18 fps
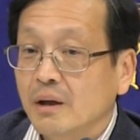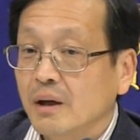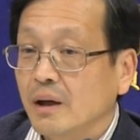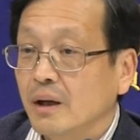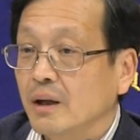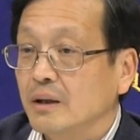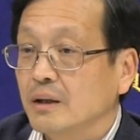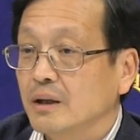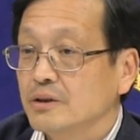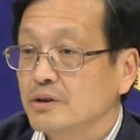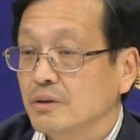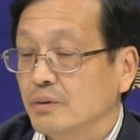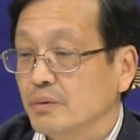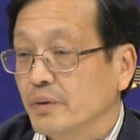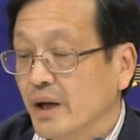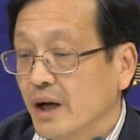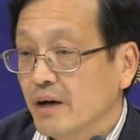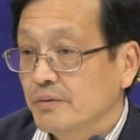and
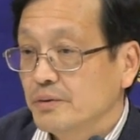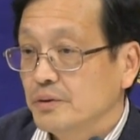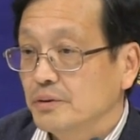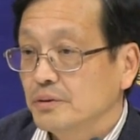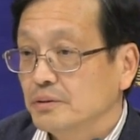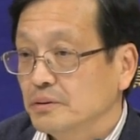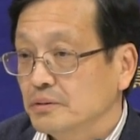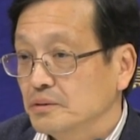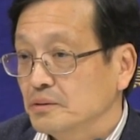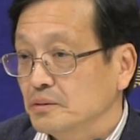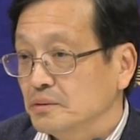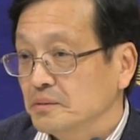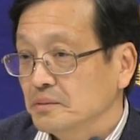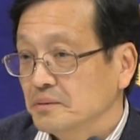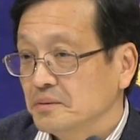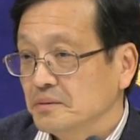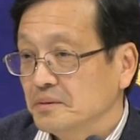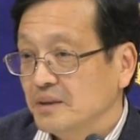so we have to
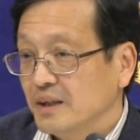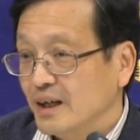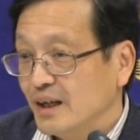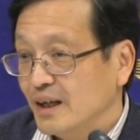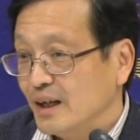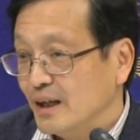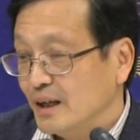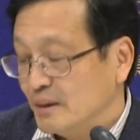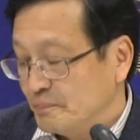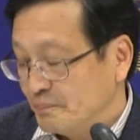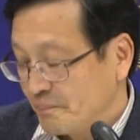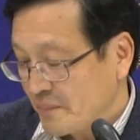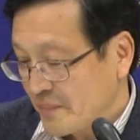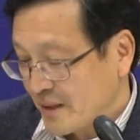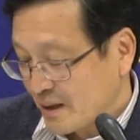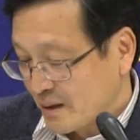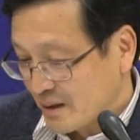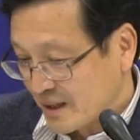the
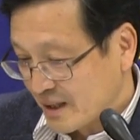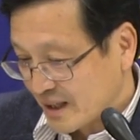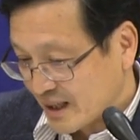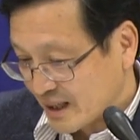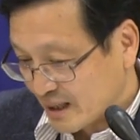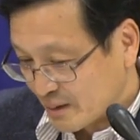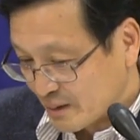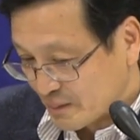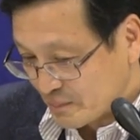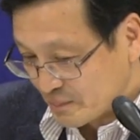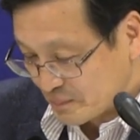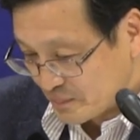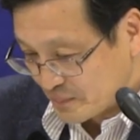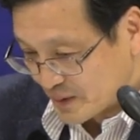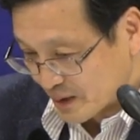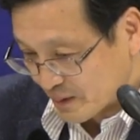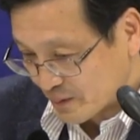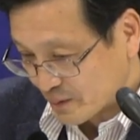
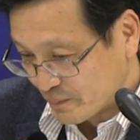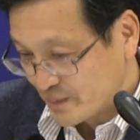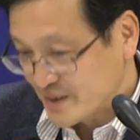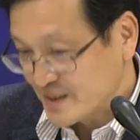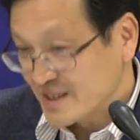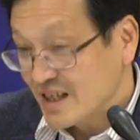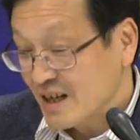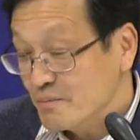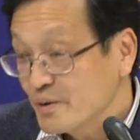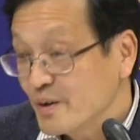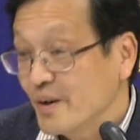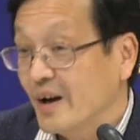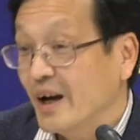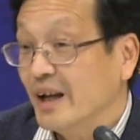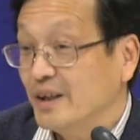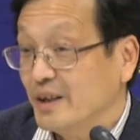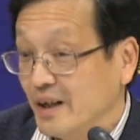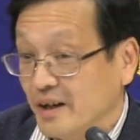develop some
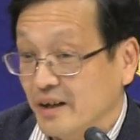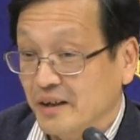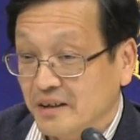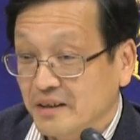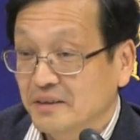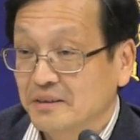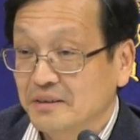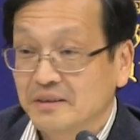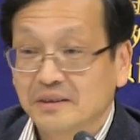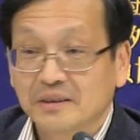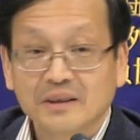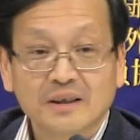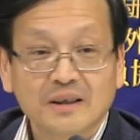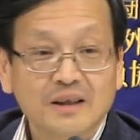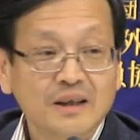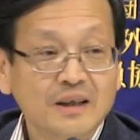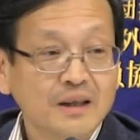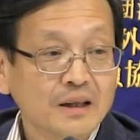criteria.
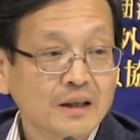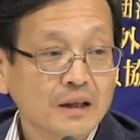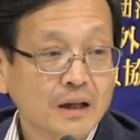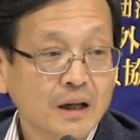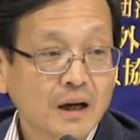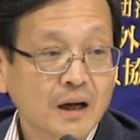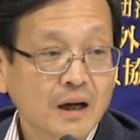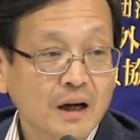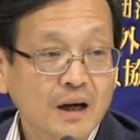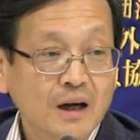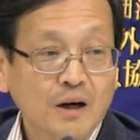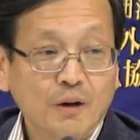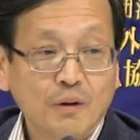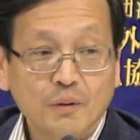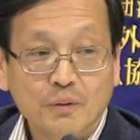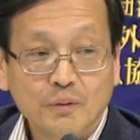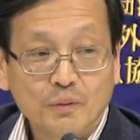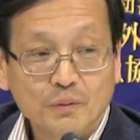
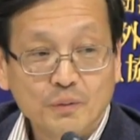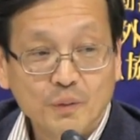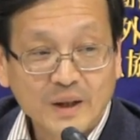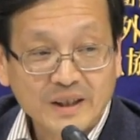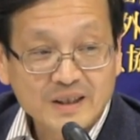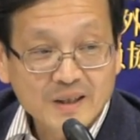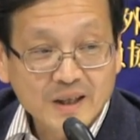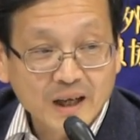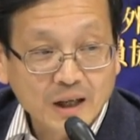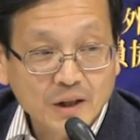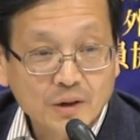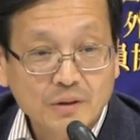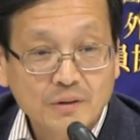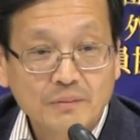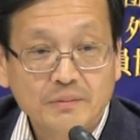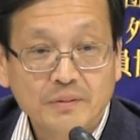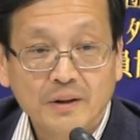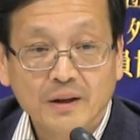What kind
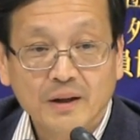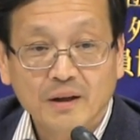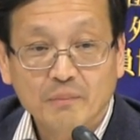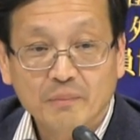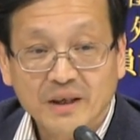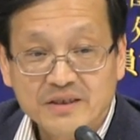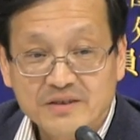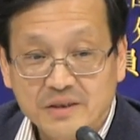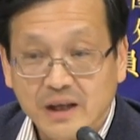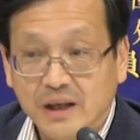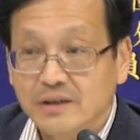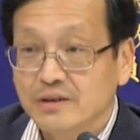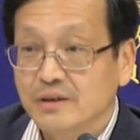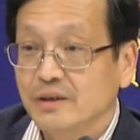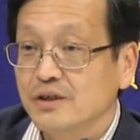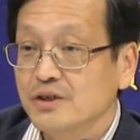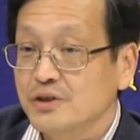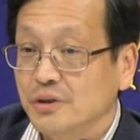of mass
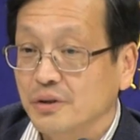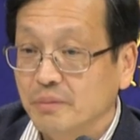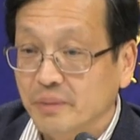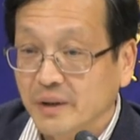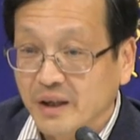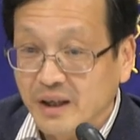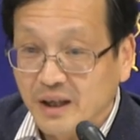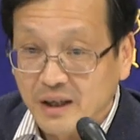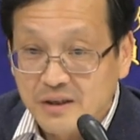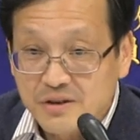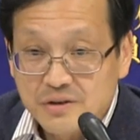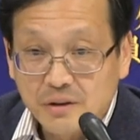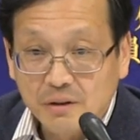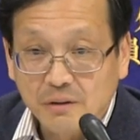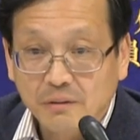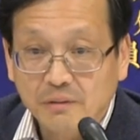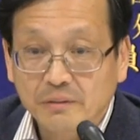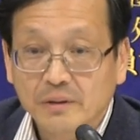gathering should be
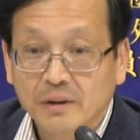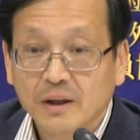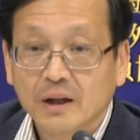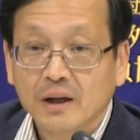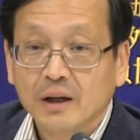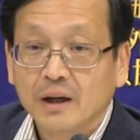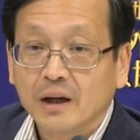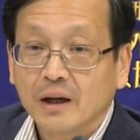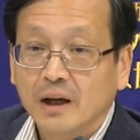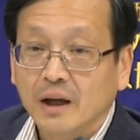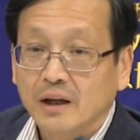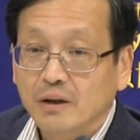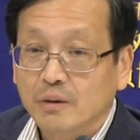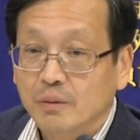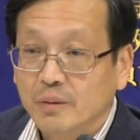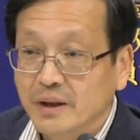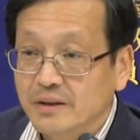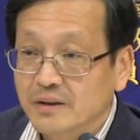canceled,
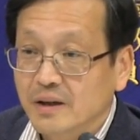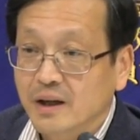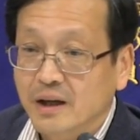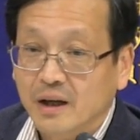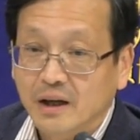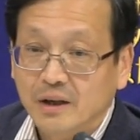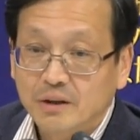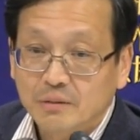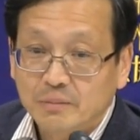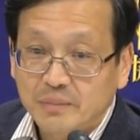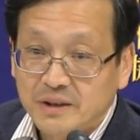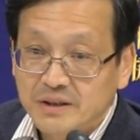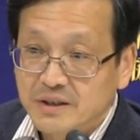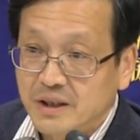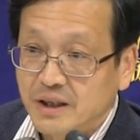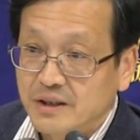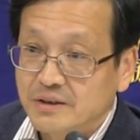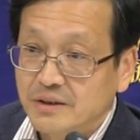and what kind of
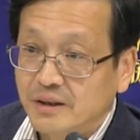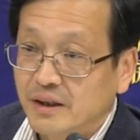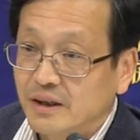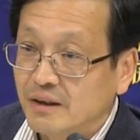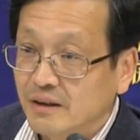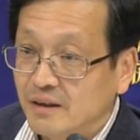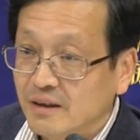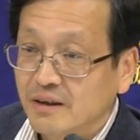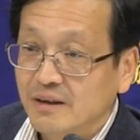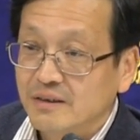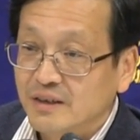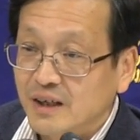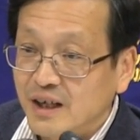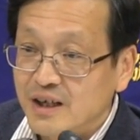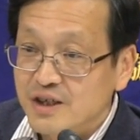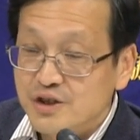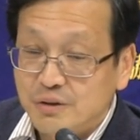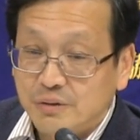mass gathering
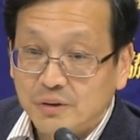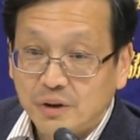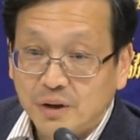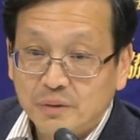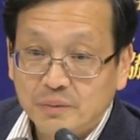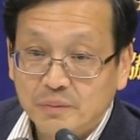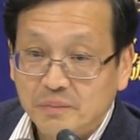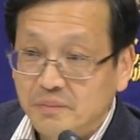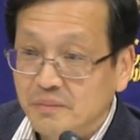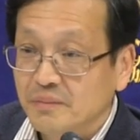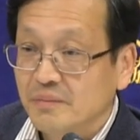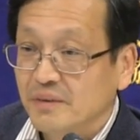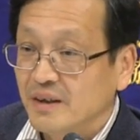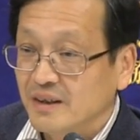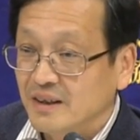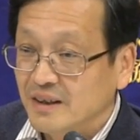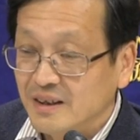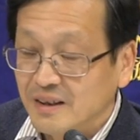does
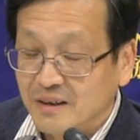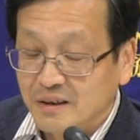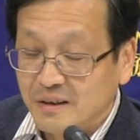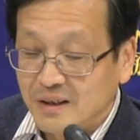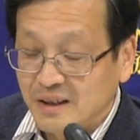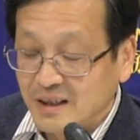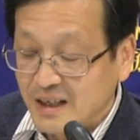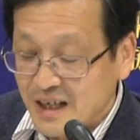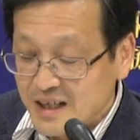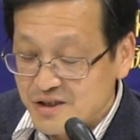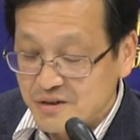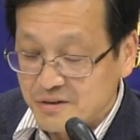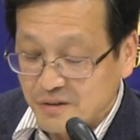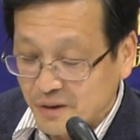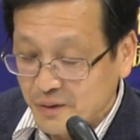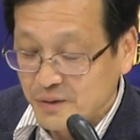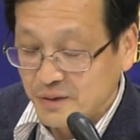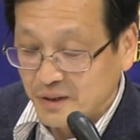
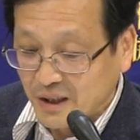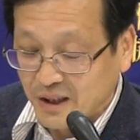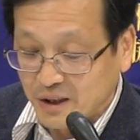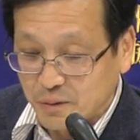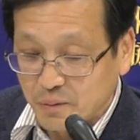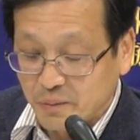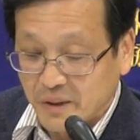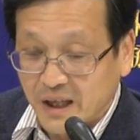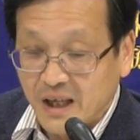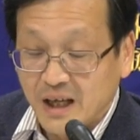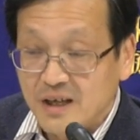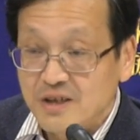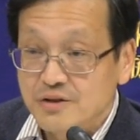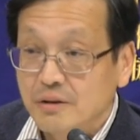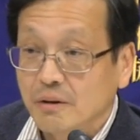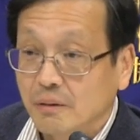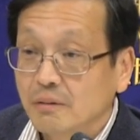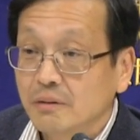not need to be
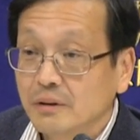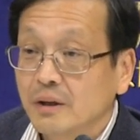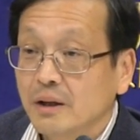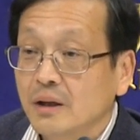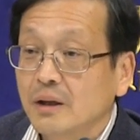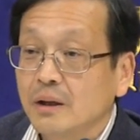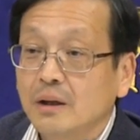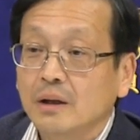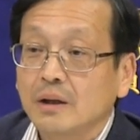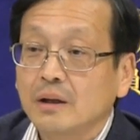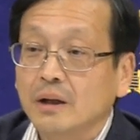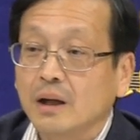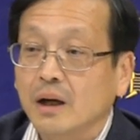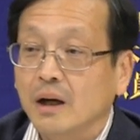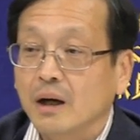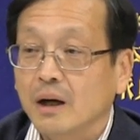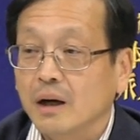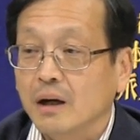canceled.
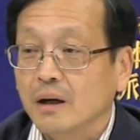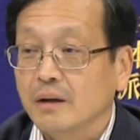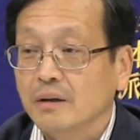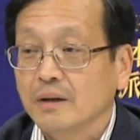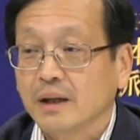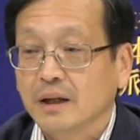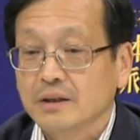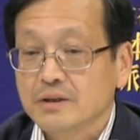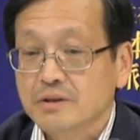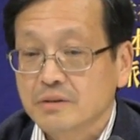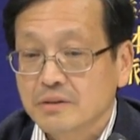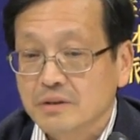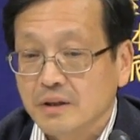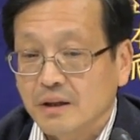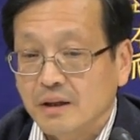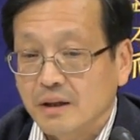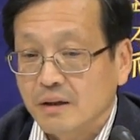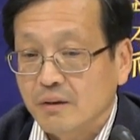That's
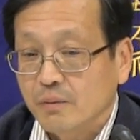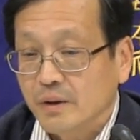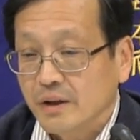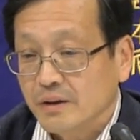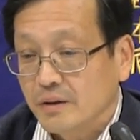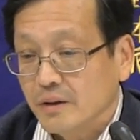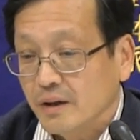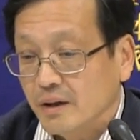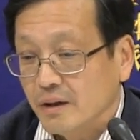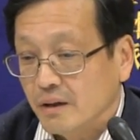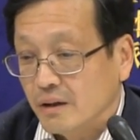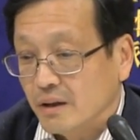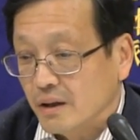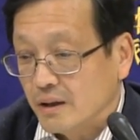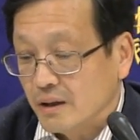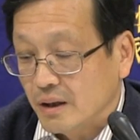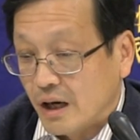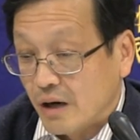what
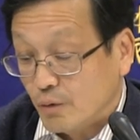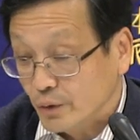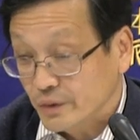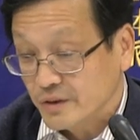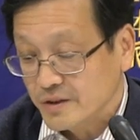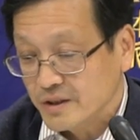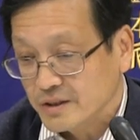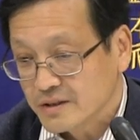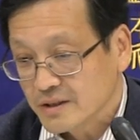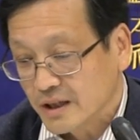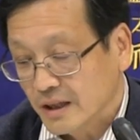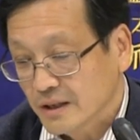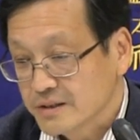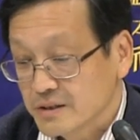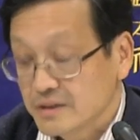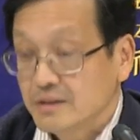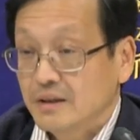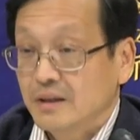I want to
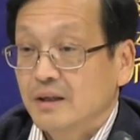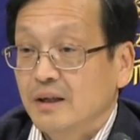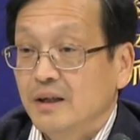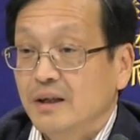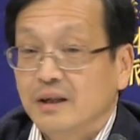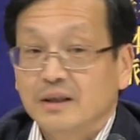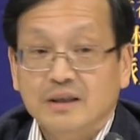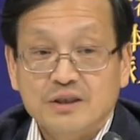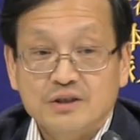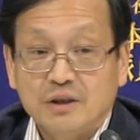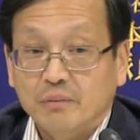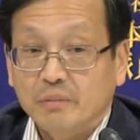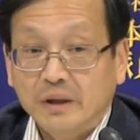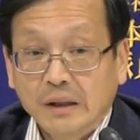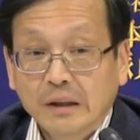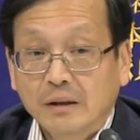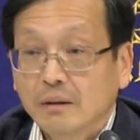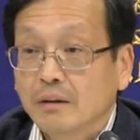discuss this
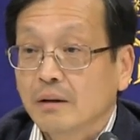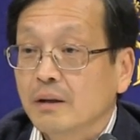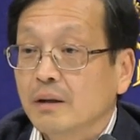evening.